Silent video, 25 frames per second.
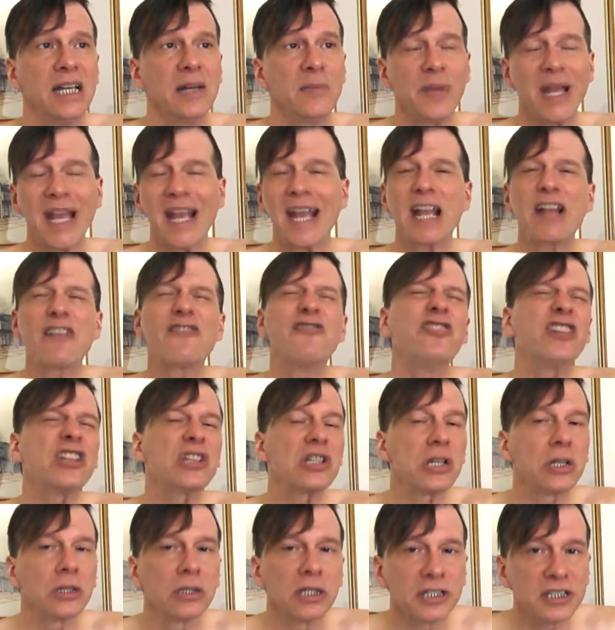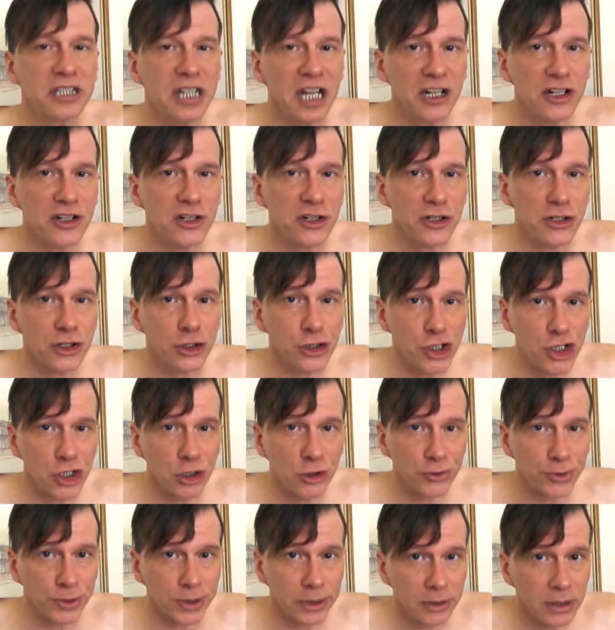paying physical attention to
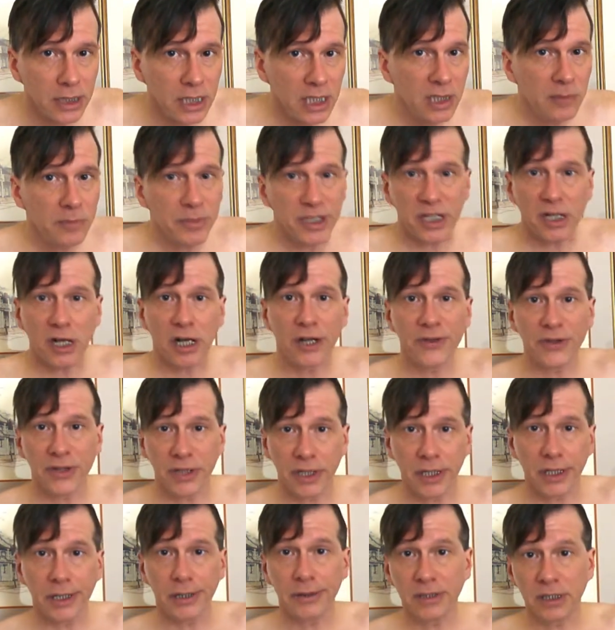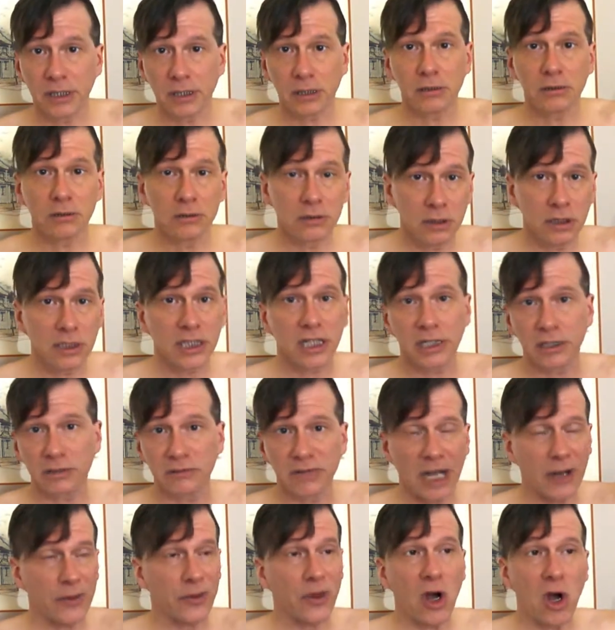children beyond the, you know,
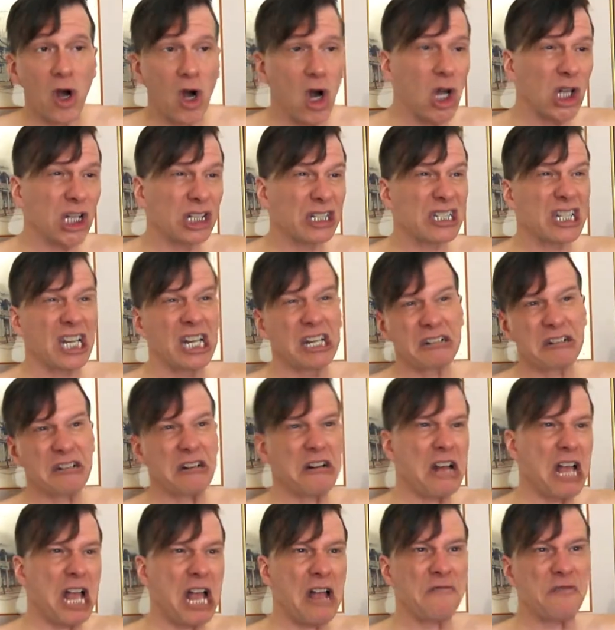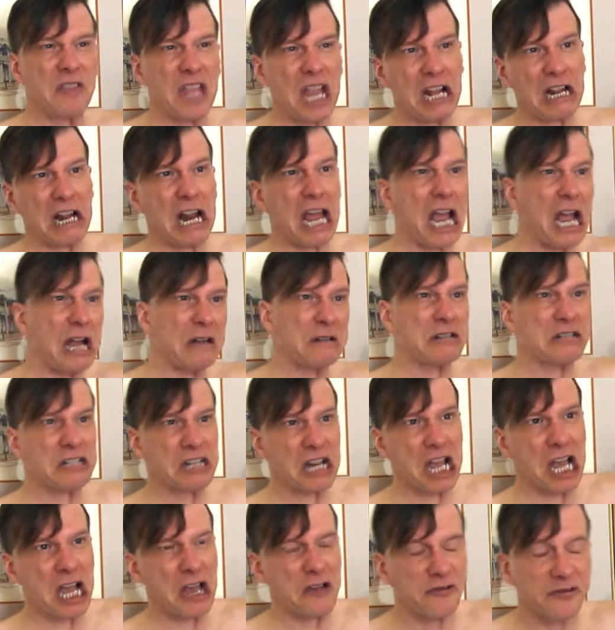looking down the hall and saying, turn off that loud
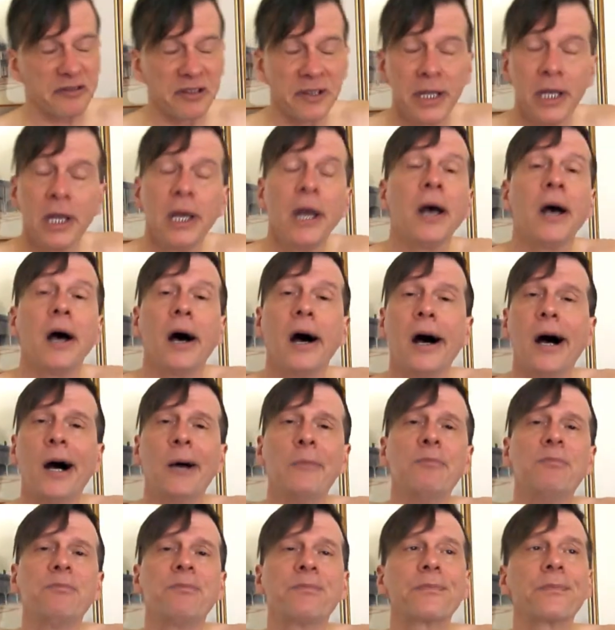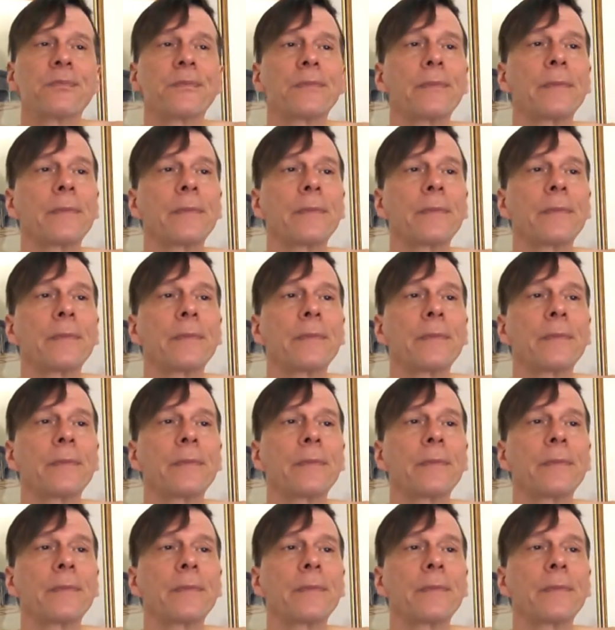stuff!